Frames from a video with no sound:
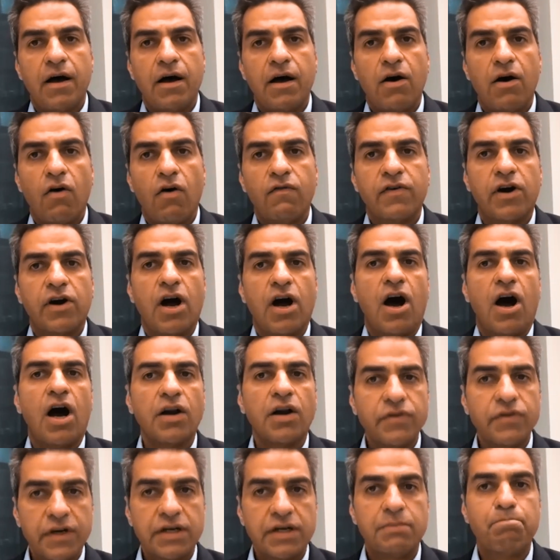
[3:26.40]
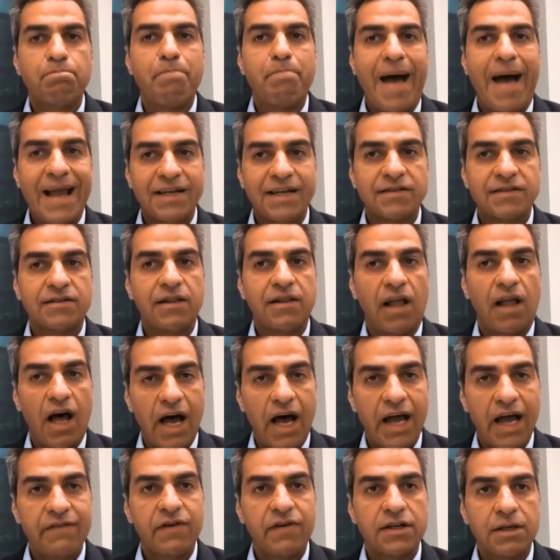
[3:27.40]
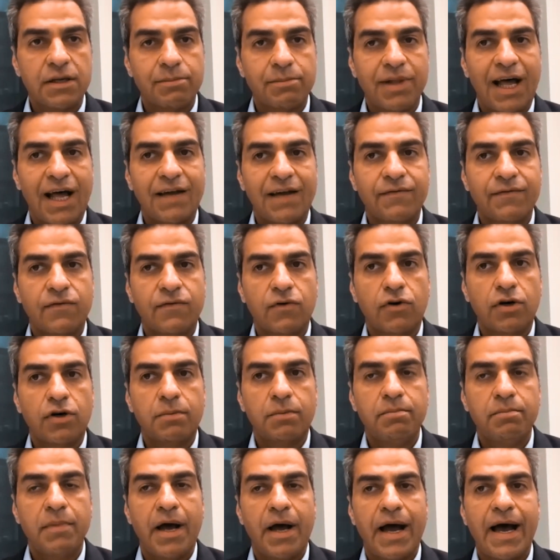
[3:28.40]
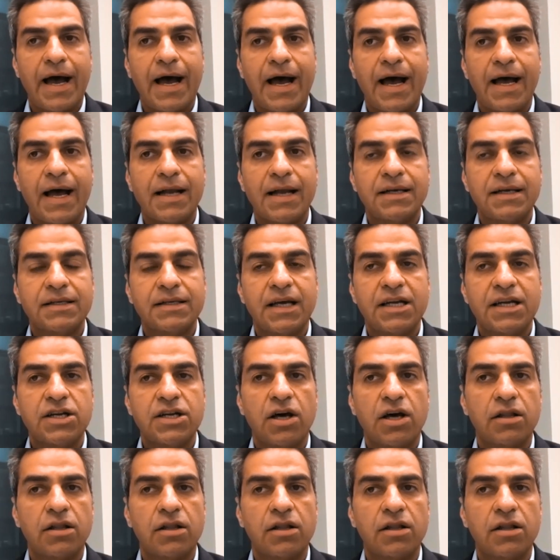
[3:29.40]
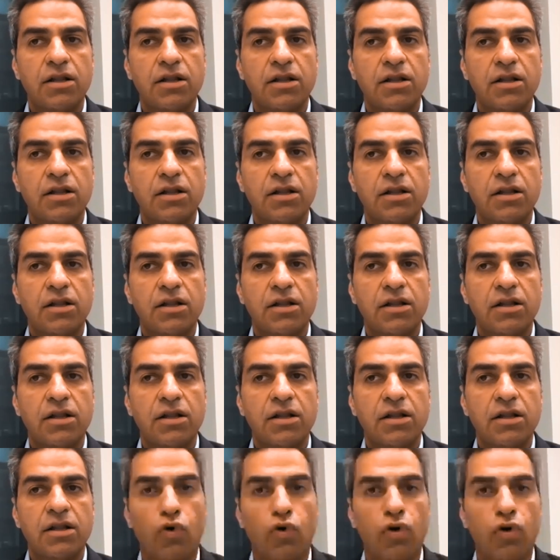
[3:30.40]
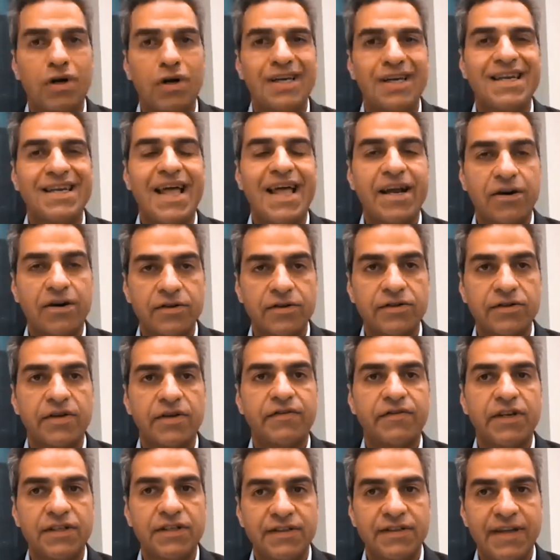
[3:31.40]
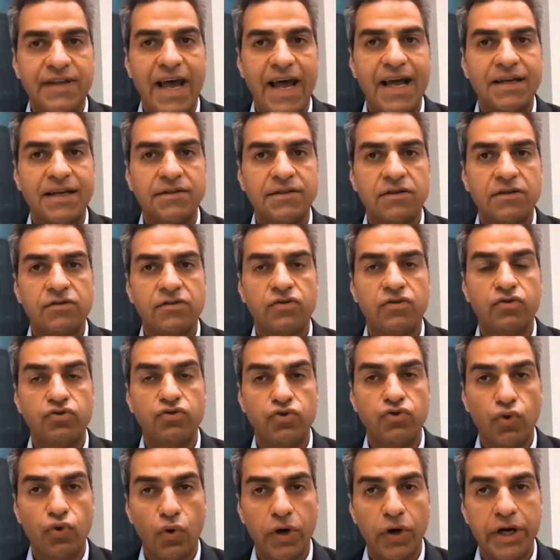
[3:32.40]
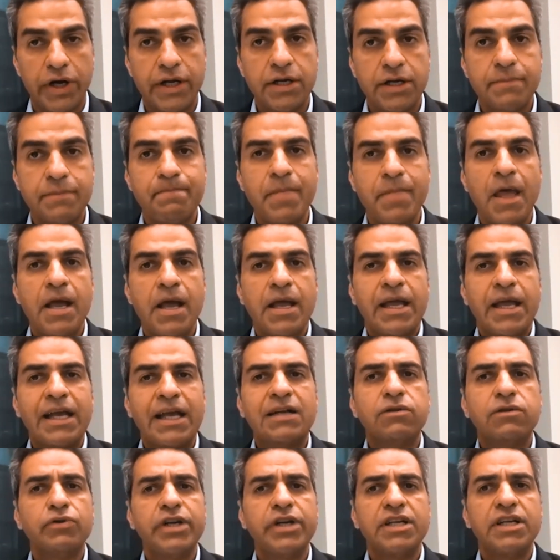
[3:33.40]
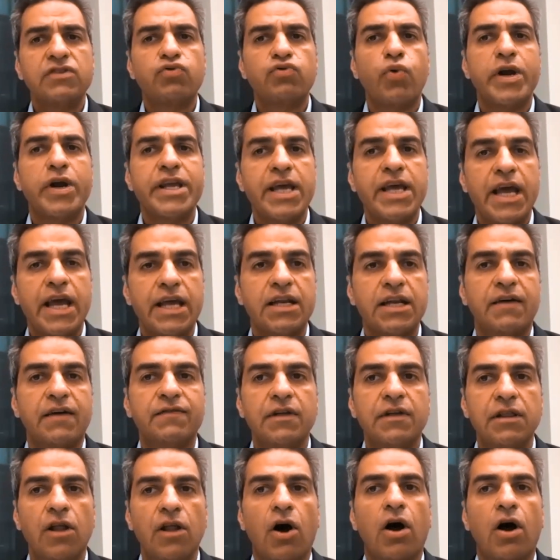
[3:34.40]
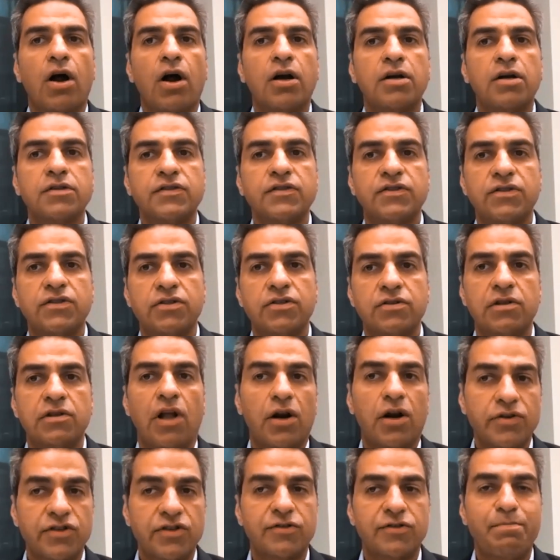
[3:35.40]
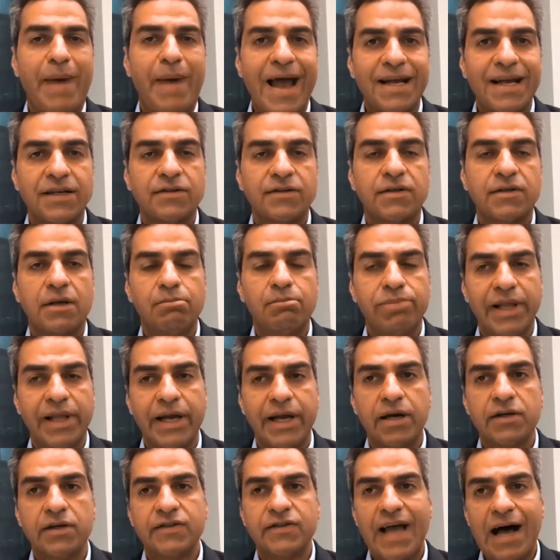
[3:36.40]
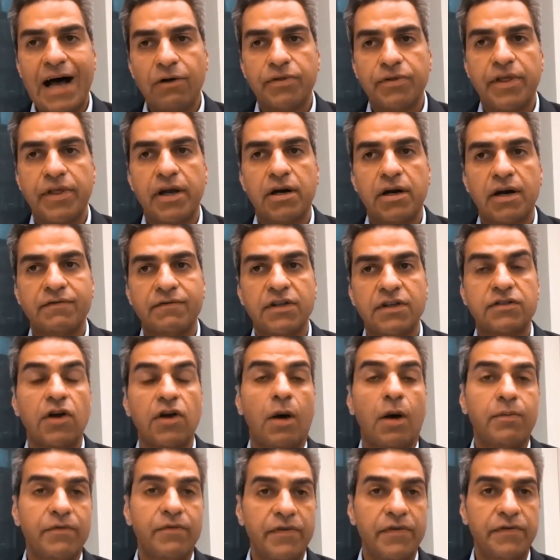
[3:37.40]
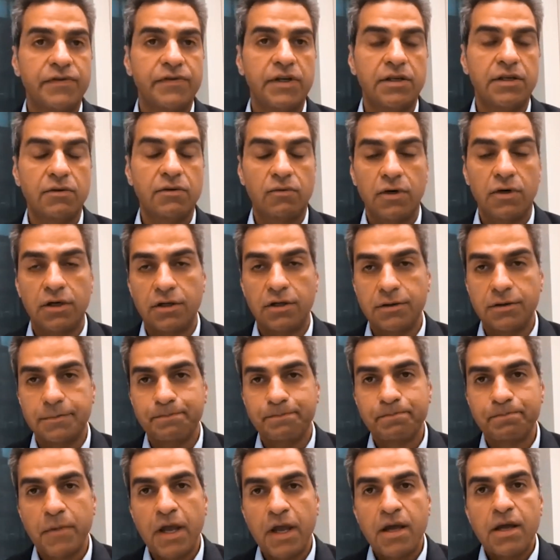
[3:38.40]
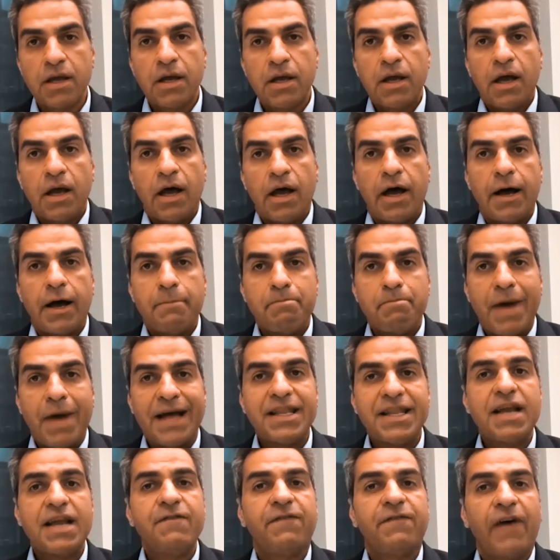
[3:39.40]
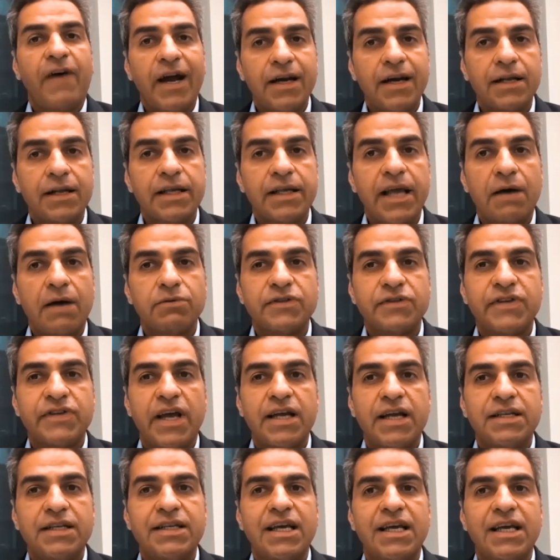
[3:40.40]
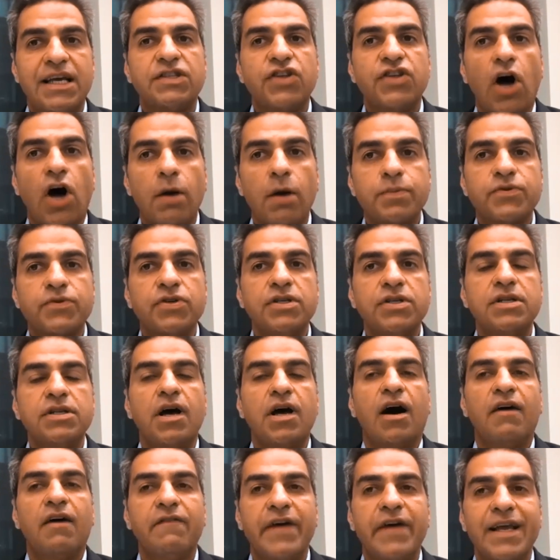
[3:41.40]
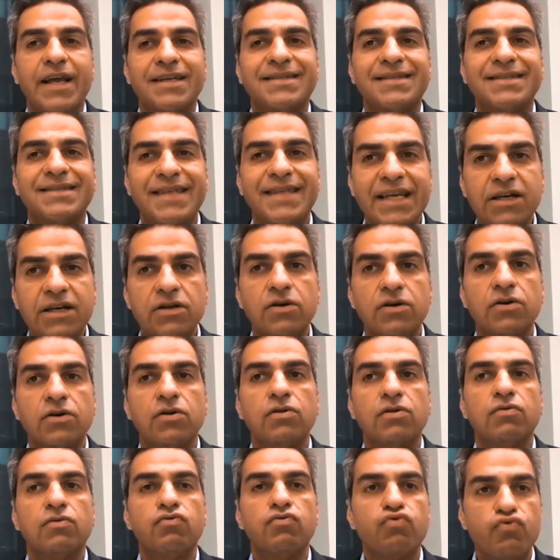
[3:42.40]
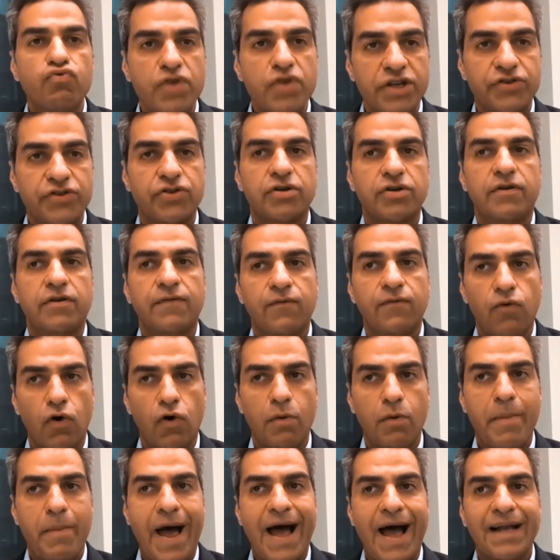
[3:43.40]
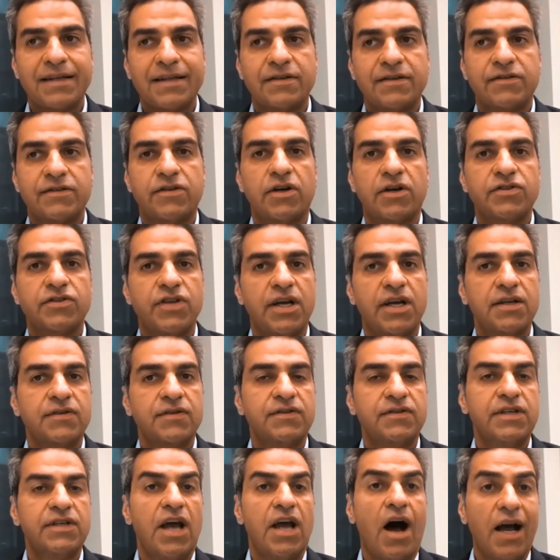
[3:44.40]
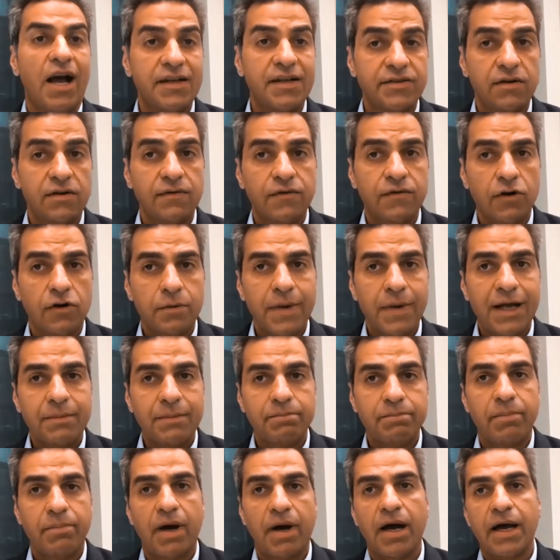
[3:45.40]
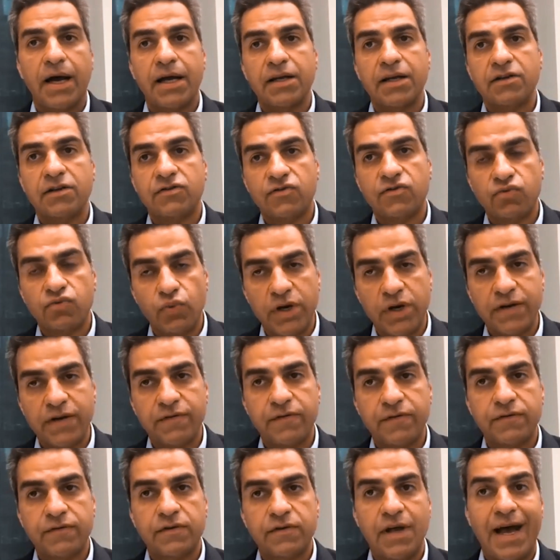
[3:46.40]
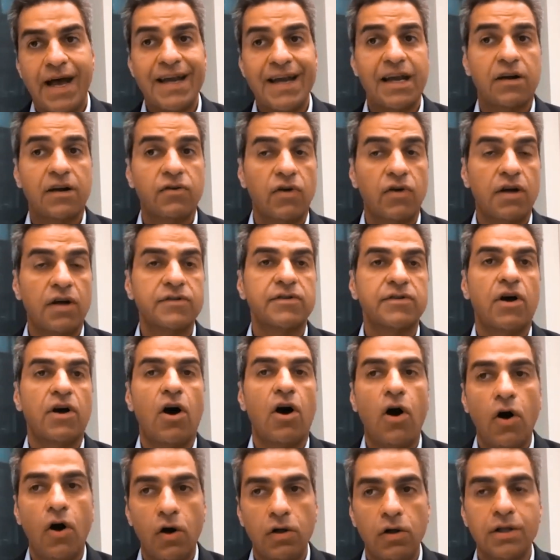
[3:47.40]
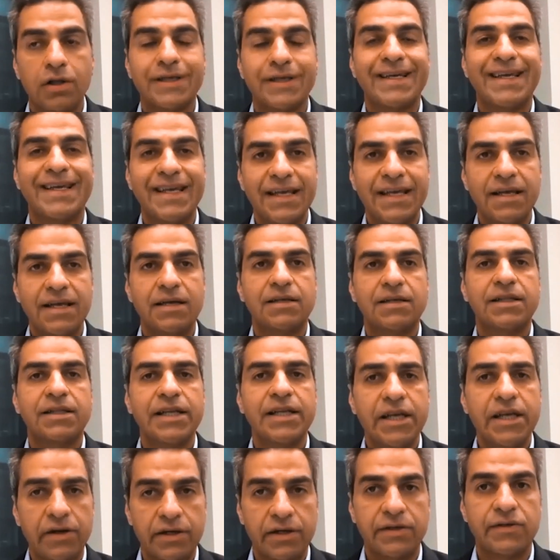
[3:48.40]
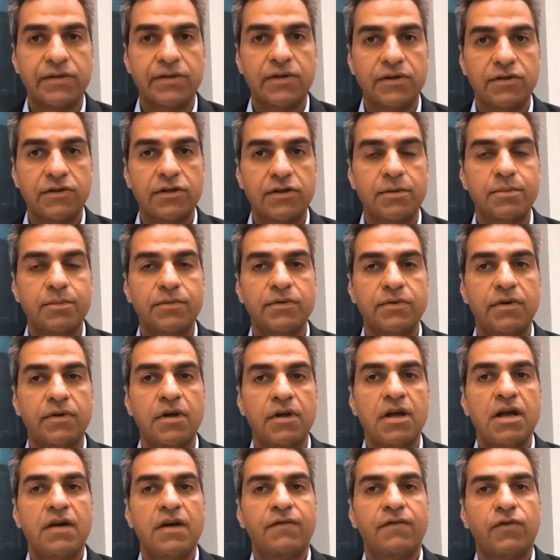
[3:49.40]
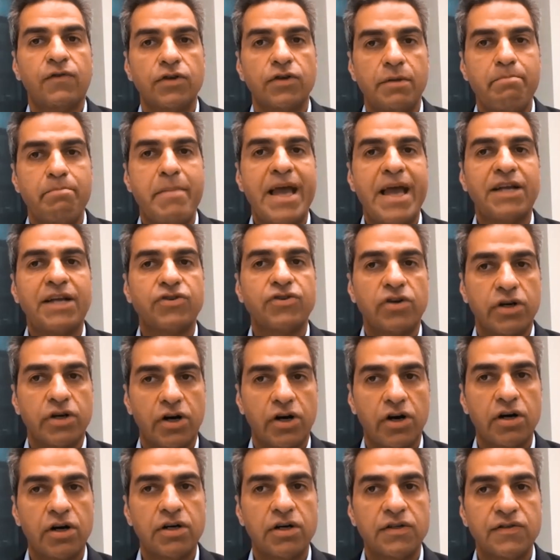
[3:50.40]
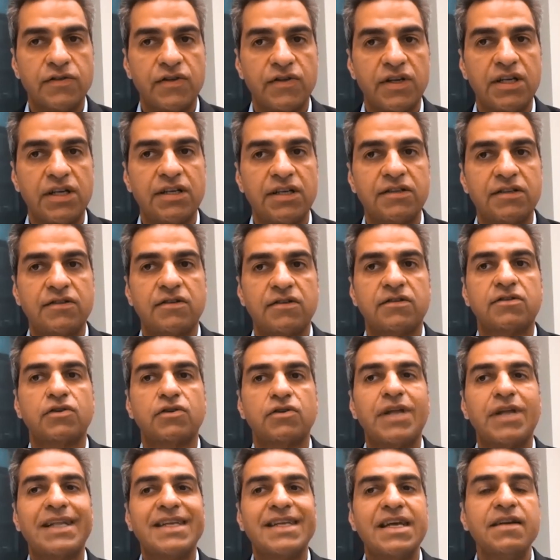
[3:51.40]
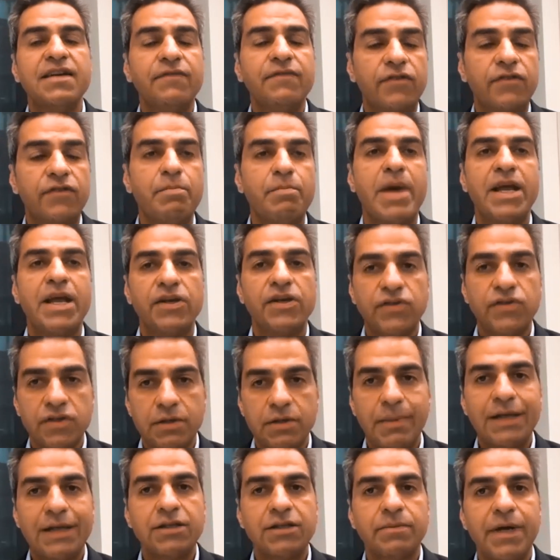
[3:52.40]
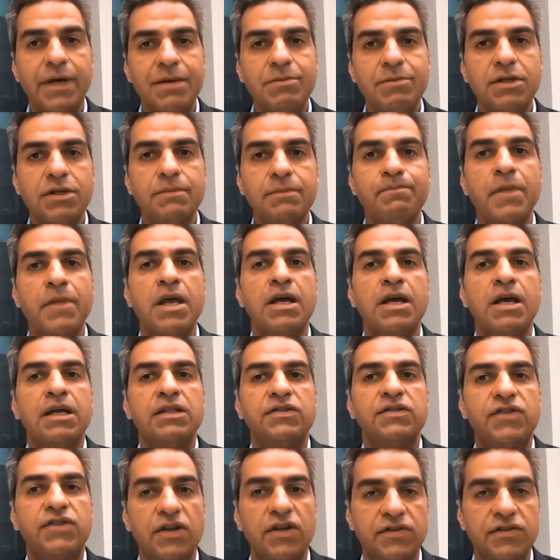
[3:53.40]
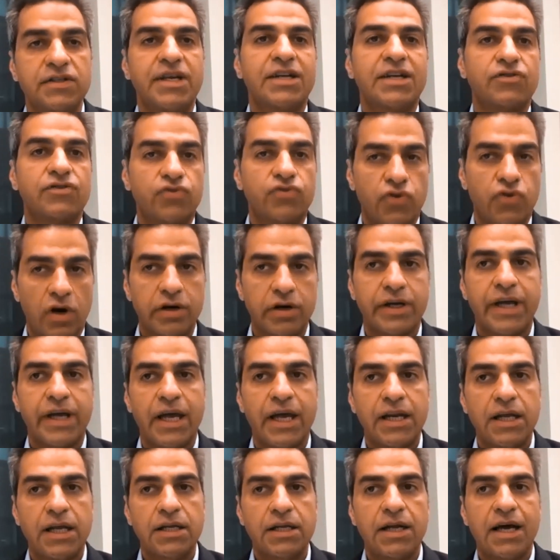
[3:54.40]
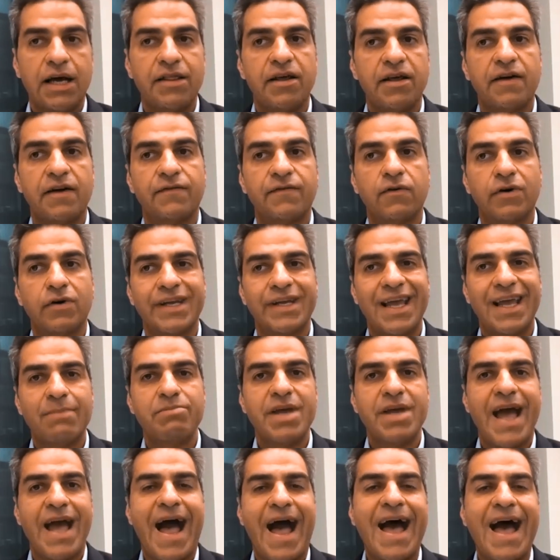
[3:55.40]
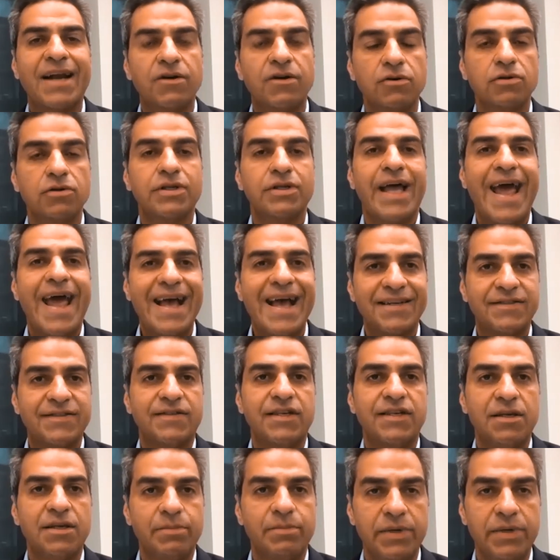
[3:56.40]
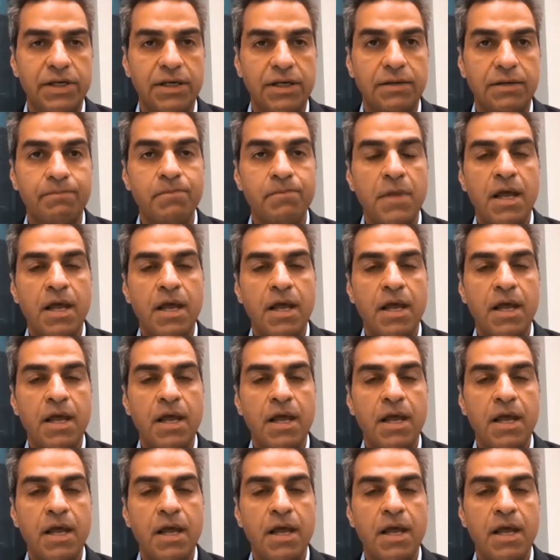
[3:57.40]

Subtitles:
over 100 banks live on the platform and another 400 more letters of intent to join, including 28 of the largest banks and players out there of the top 50 in the world. And then finally, I would say the adoption of a single richer format, such as the ISO format by SWIFT and across all key clearing systems for the major currencies, so that the information about the payment doesn't get truncated and therefore can be handled STP.